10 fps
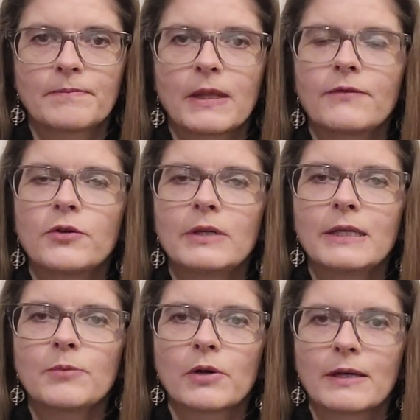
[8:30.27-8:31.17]
If you
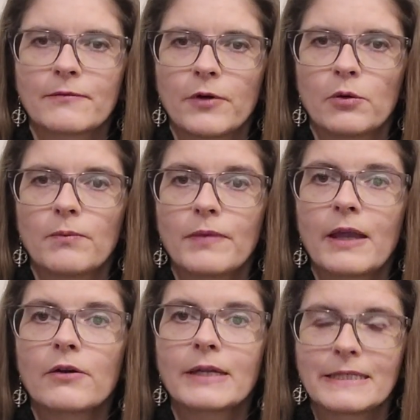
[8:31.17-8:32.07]
need more info, they
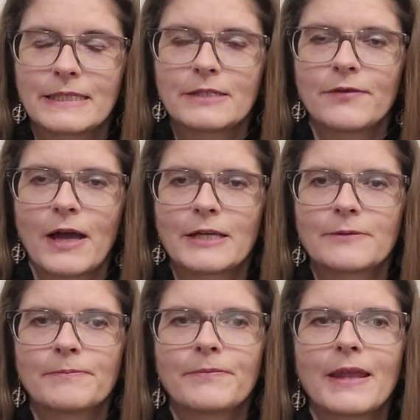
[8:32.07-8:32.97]
are easy to find.
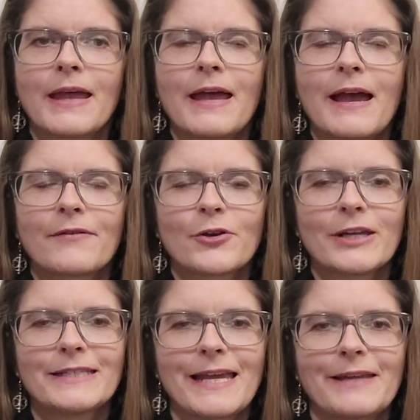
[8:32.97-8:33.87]
Have a
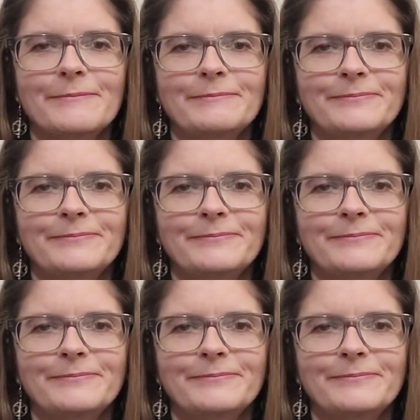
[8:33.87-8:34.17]
great day.